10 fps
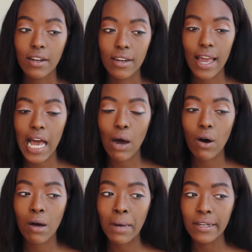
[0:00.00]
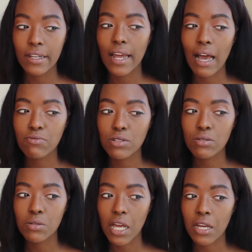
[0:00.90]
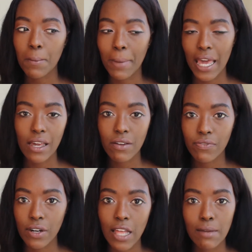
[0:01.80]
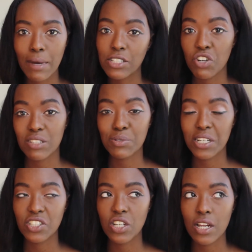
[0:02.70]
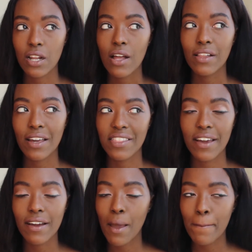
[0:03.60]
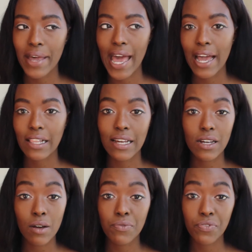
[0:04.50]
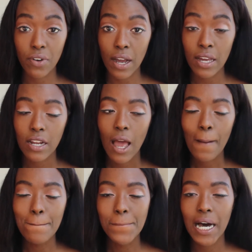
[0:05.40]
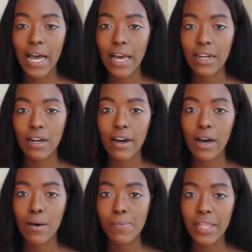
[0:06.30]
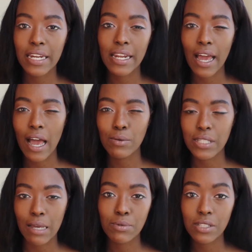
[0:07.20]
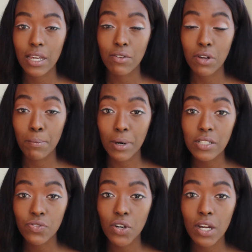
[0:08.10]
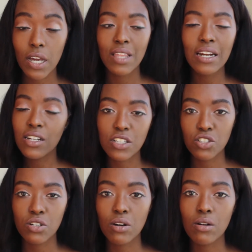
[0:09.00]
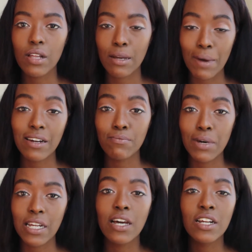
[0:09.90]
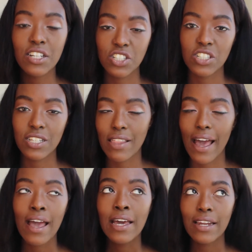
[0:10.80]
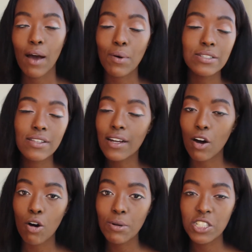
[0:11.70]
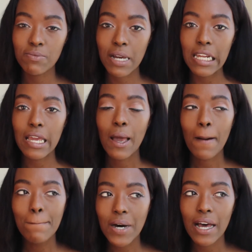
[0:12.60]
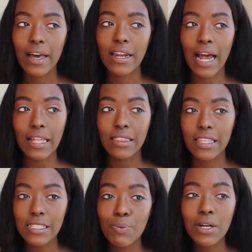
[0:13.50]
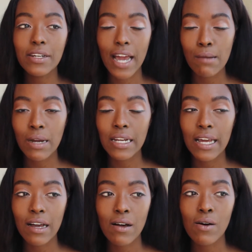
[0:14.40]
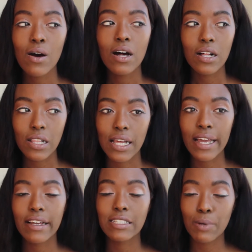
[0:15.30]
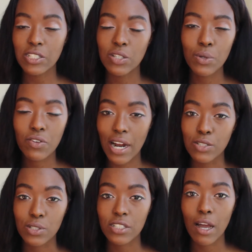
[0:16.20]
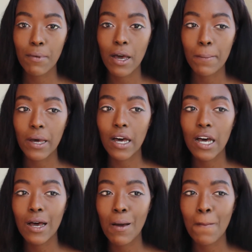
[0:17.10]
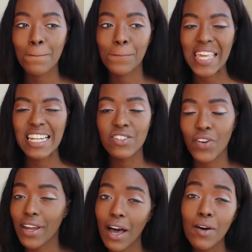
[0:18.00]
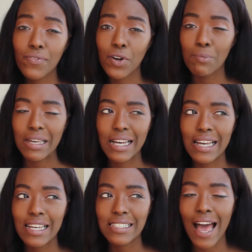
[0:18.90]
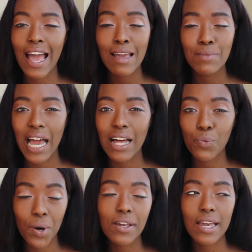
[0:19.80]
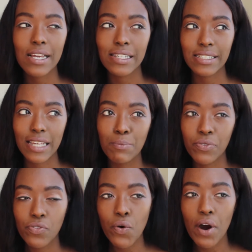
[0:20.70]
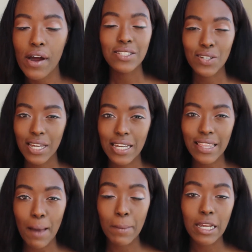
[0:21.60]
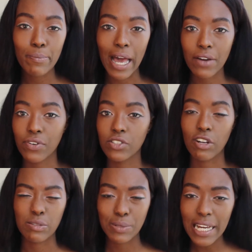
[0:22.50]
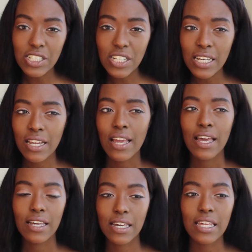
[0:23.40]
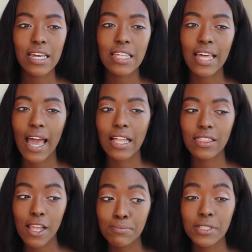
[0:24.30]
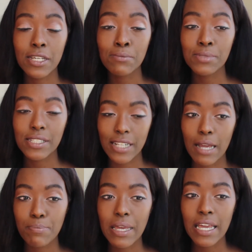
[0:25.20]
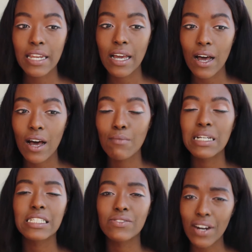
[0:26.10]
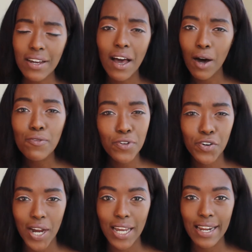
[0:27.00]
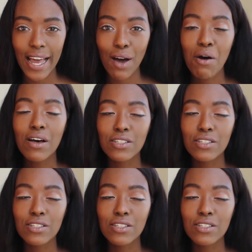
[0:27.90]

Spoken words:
Now I did have to like pay for like my transportation like there and back like up front, but then I was able to get reimbursed for it, then an additional like amount of money in addition to that. Now it wasn't like a whole bunch of money, but at this point in time right now, like especially with graduation come up, it is very helpful because I am not working, as I said before. So getting that money back for transportation and getting that lump sum stipend is very helpful right now.